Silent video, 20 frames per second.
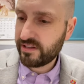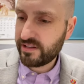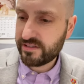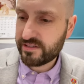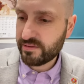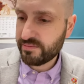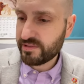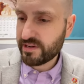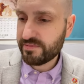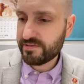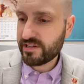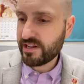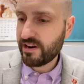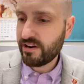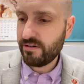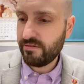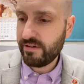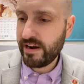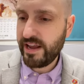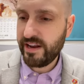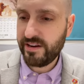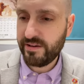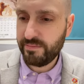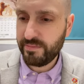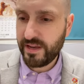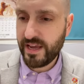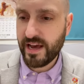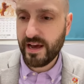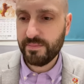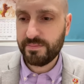sometimes there are
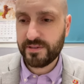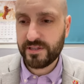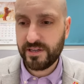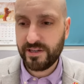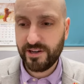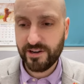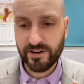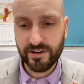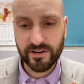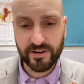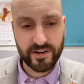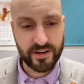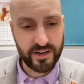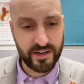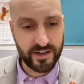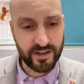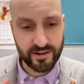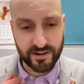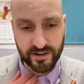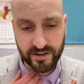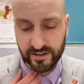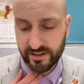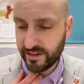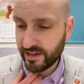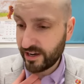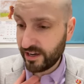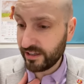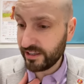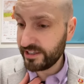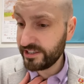random gaps in your
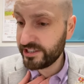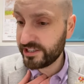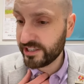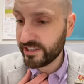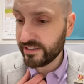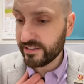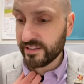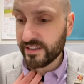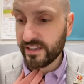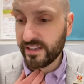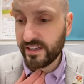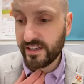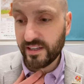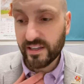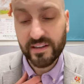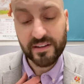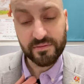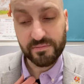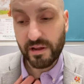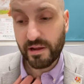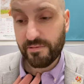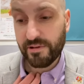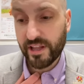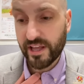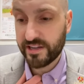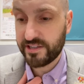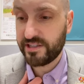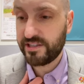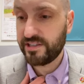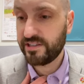knowledge, and maybe
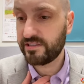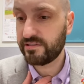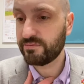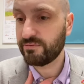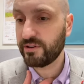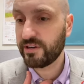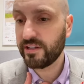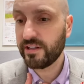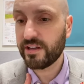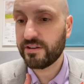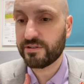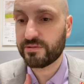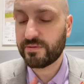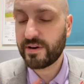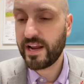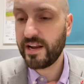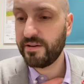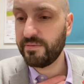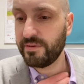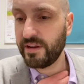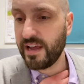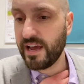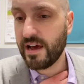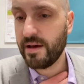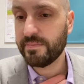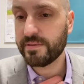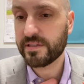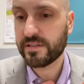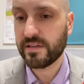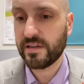that's just one of those random
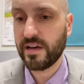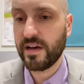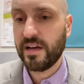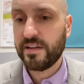gaps.